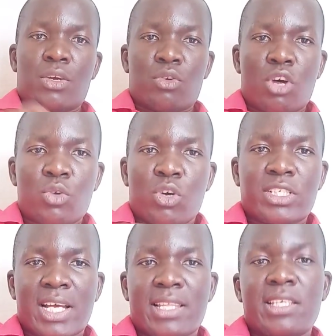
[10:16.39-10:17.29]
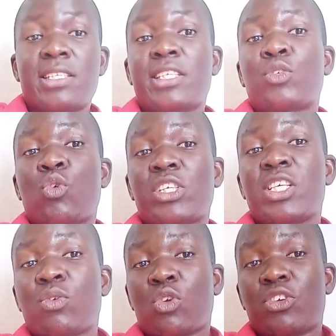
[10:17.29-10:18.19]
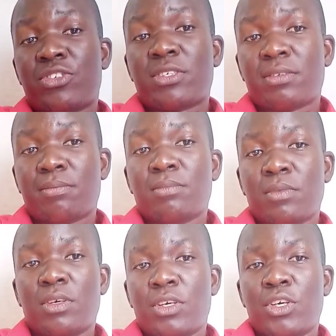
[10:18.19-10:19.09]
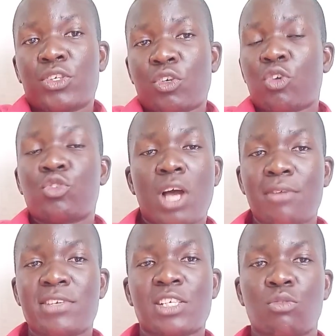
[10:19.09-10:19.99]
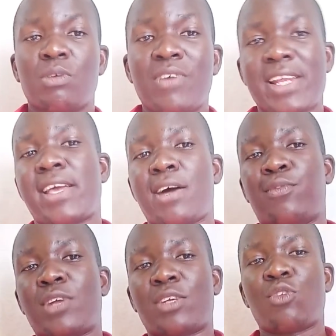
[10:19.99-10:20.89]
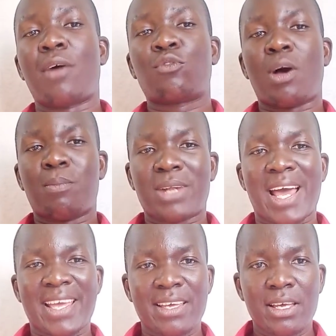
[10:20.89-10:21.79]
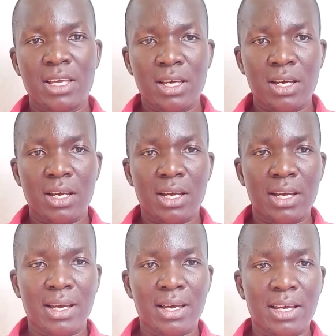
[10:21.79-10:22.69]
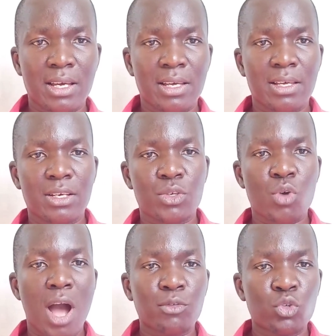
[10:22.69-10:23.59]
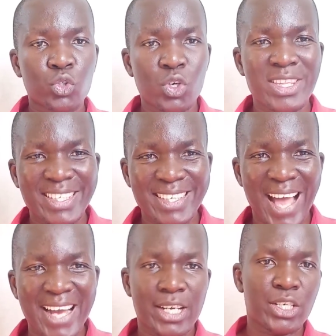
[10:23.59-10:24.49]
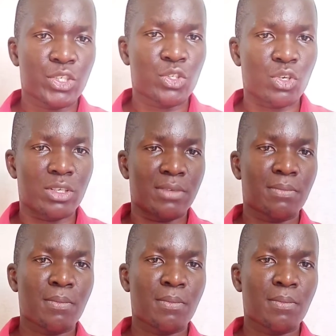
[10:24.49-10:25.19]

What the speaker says: You don't wash like this. This is washing clothes. So you should have just to be very careful, and you have to apply, you have to show this action